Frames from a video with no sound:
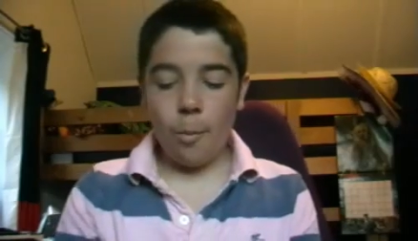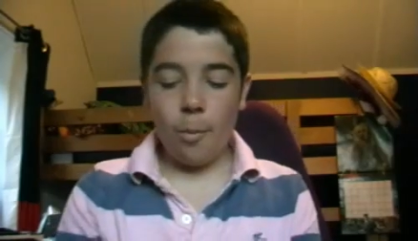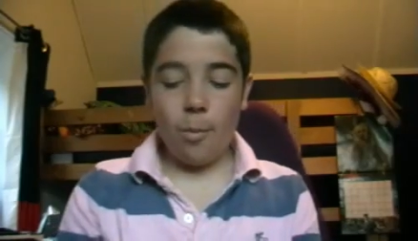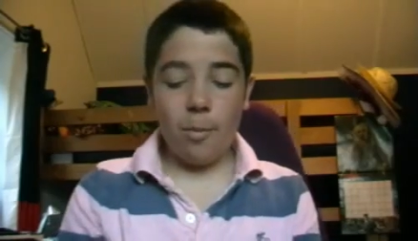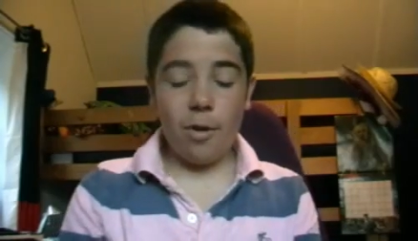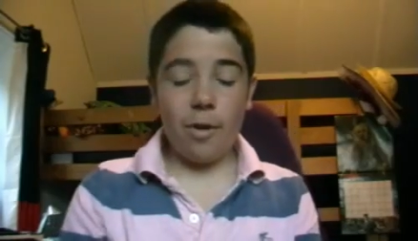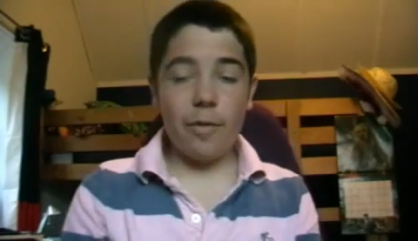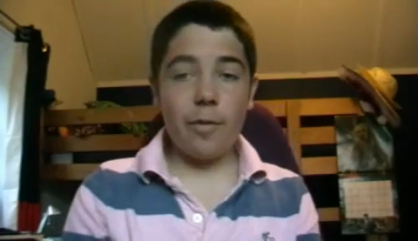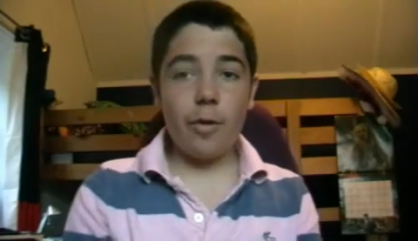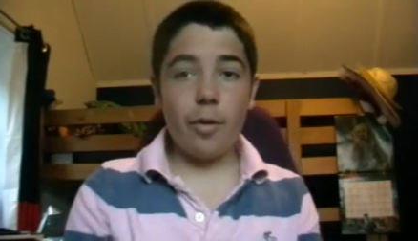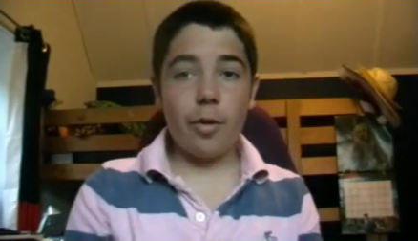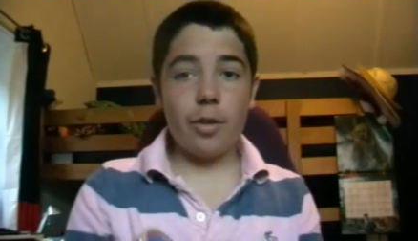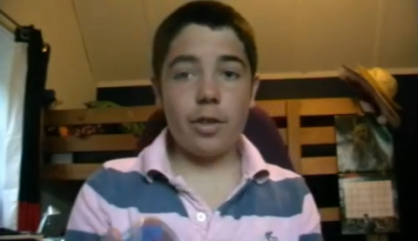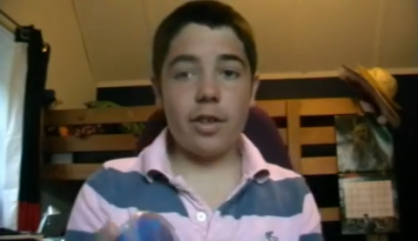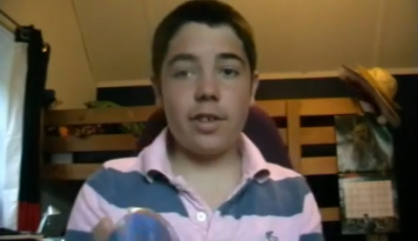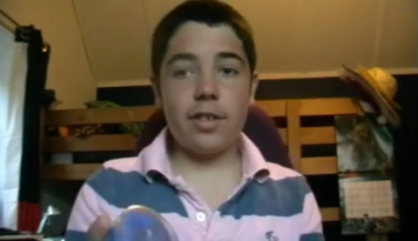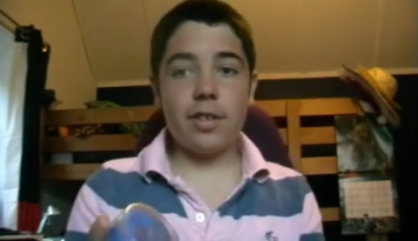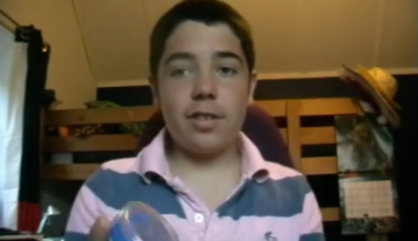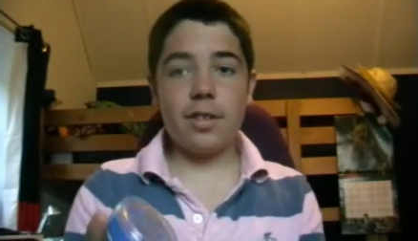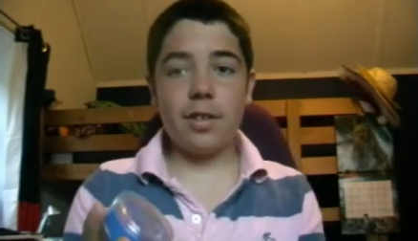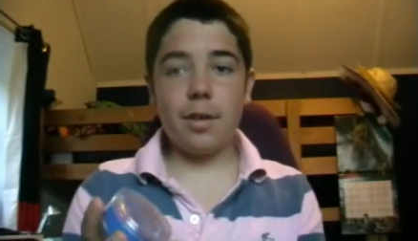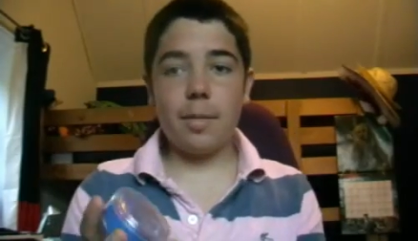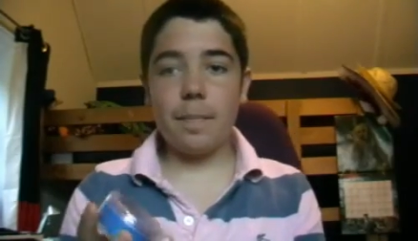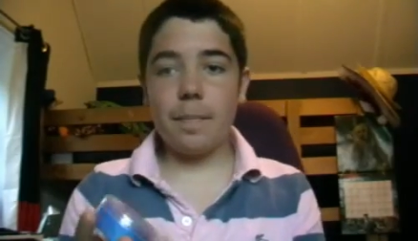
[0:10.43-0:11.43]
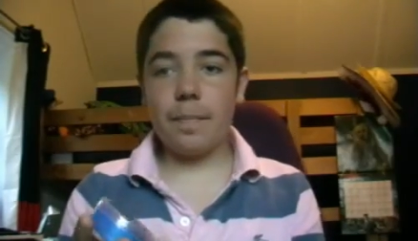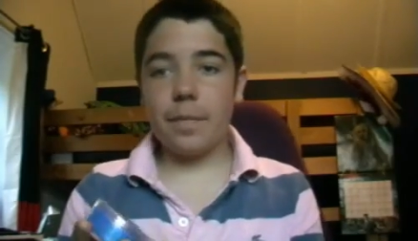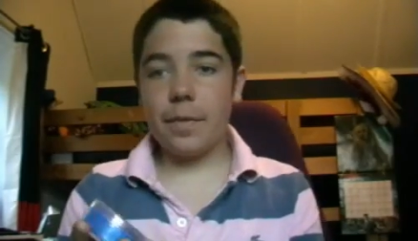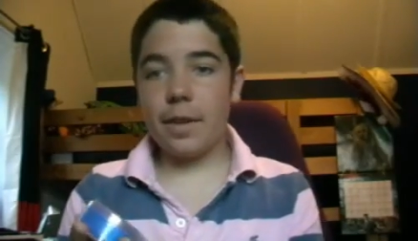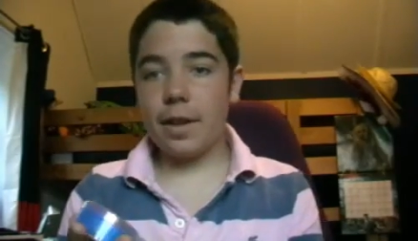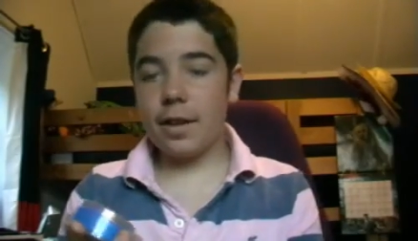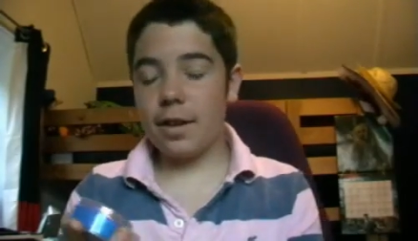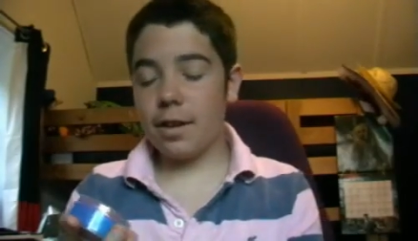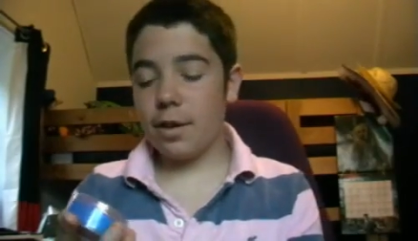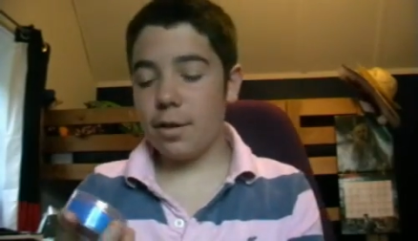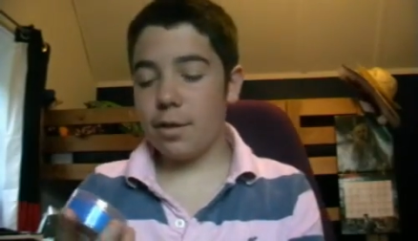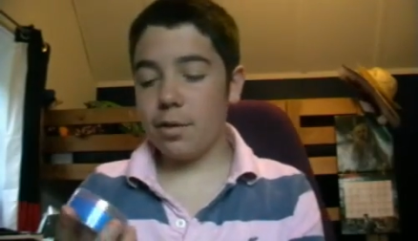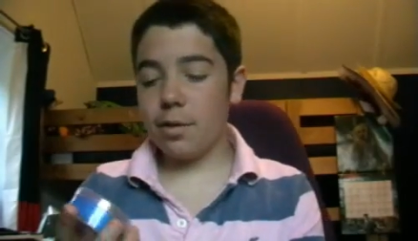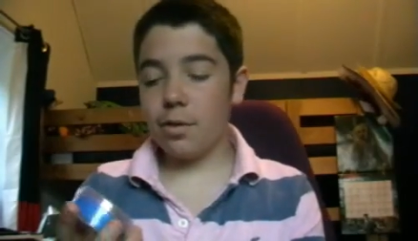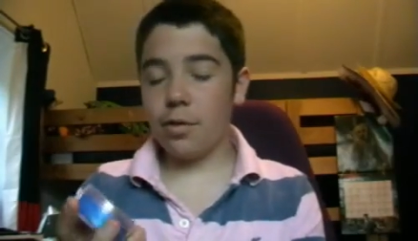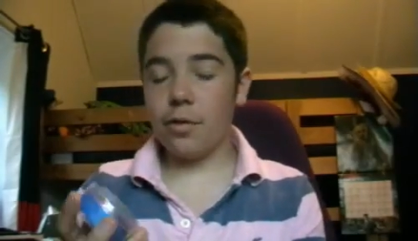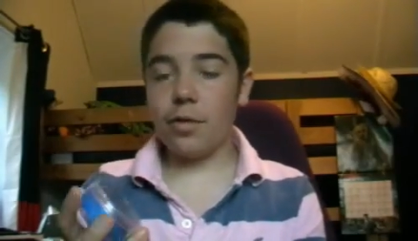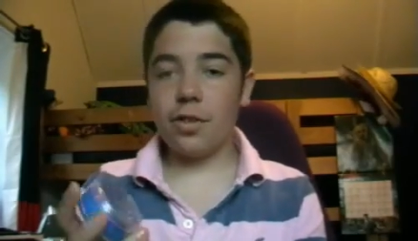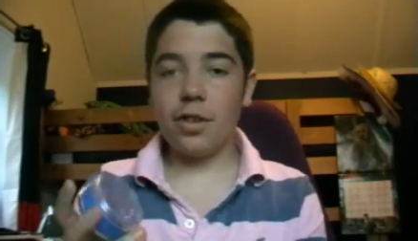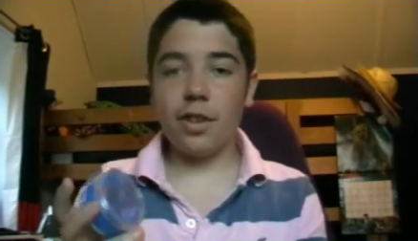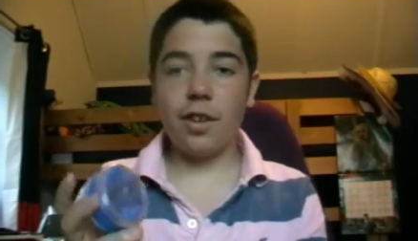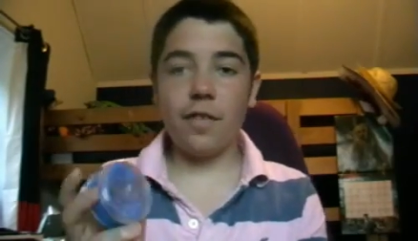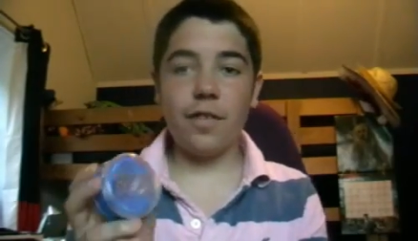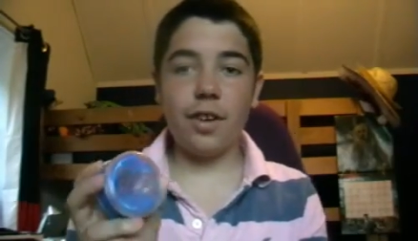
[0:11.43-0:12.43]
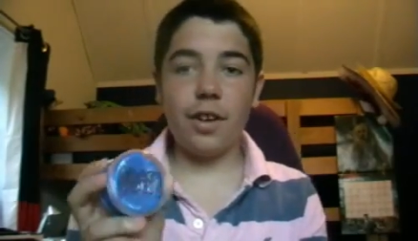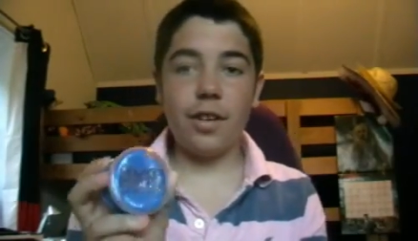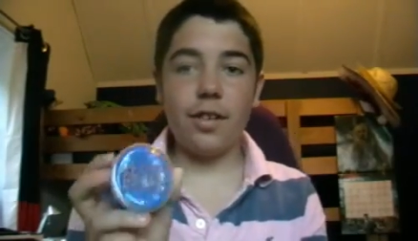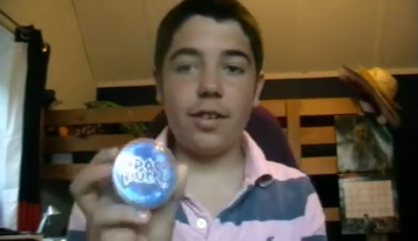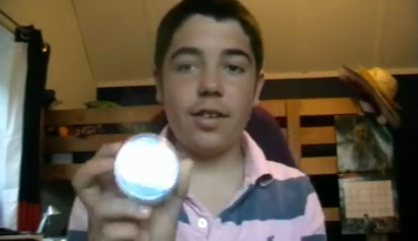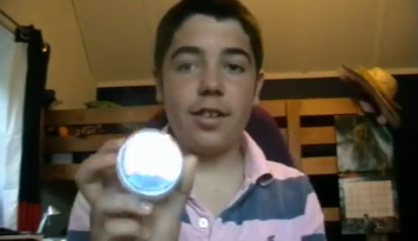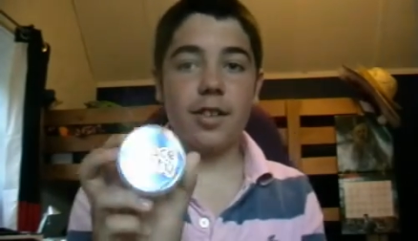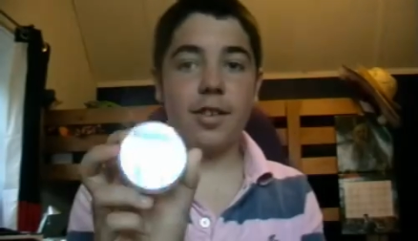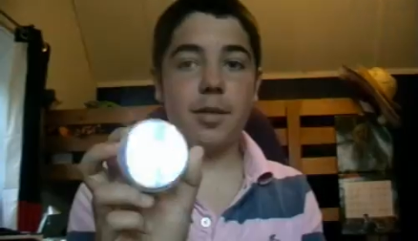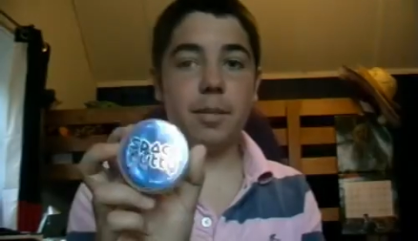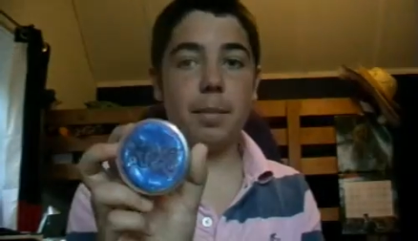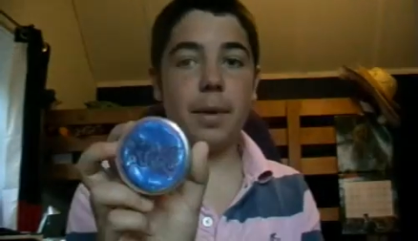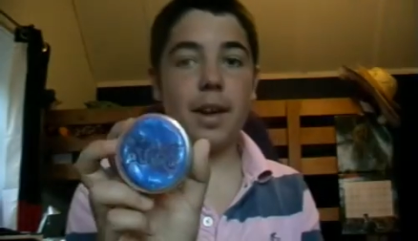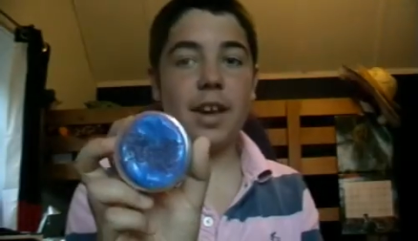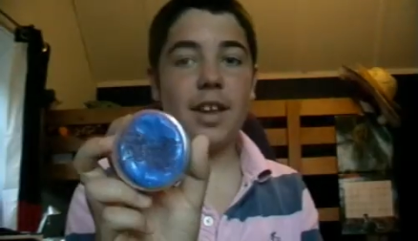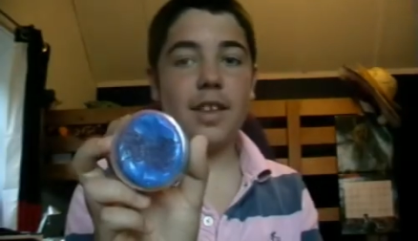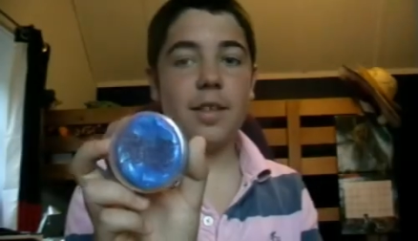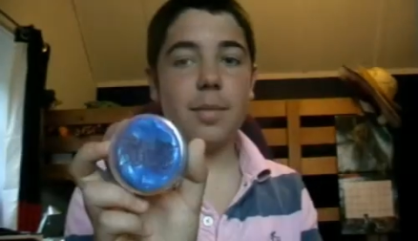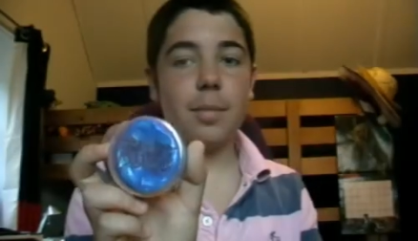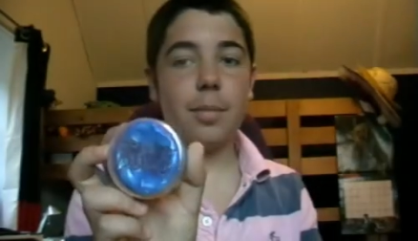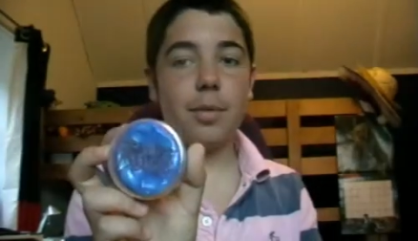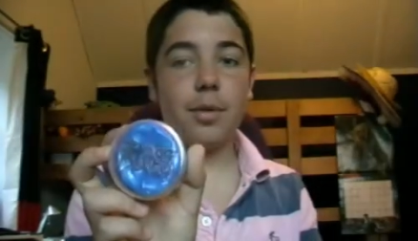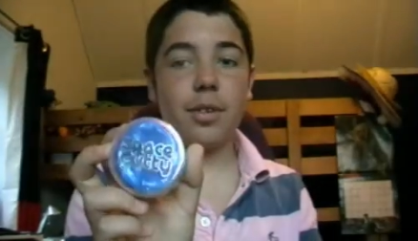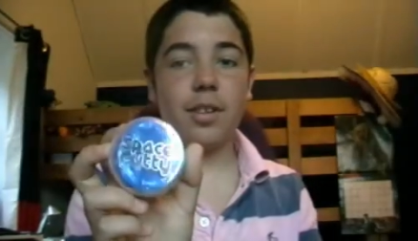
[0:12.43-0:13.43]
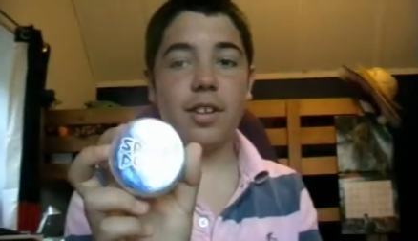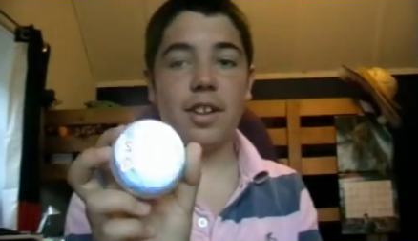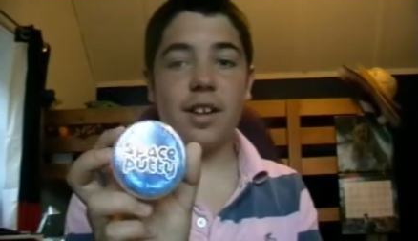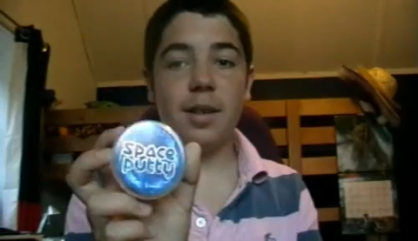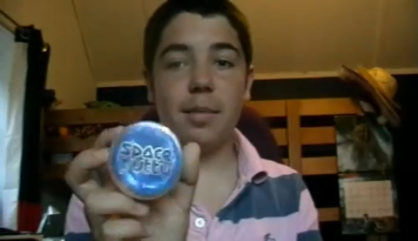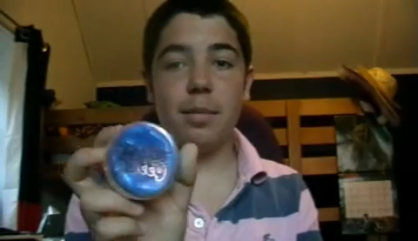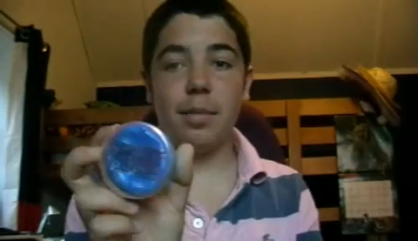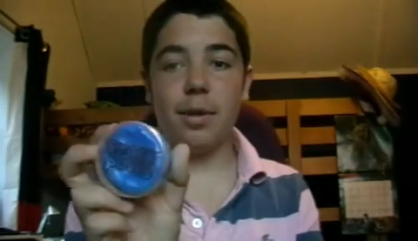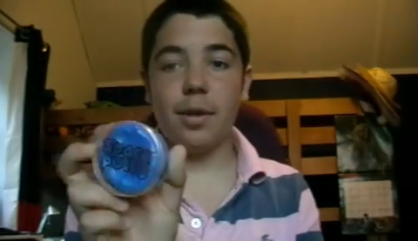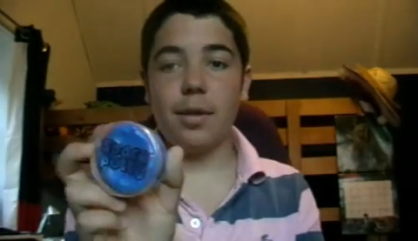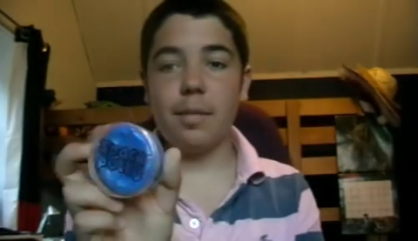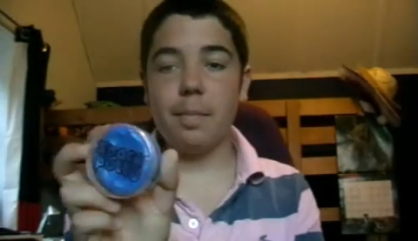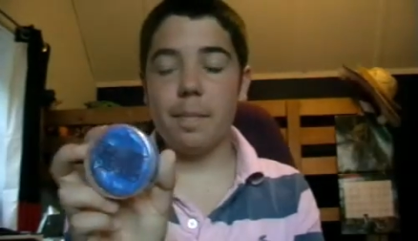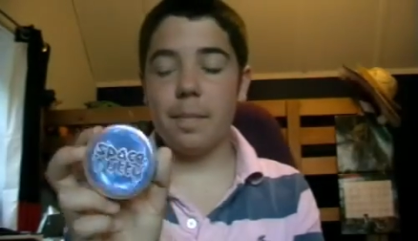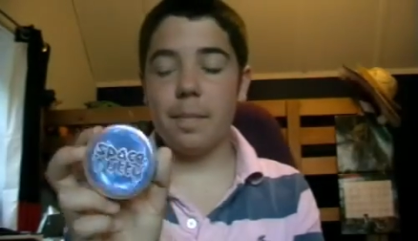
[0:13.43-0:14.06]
Well, I've got this um, new sort of stuff here, it's Space Putty, but...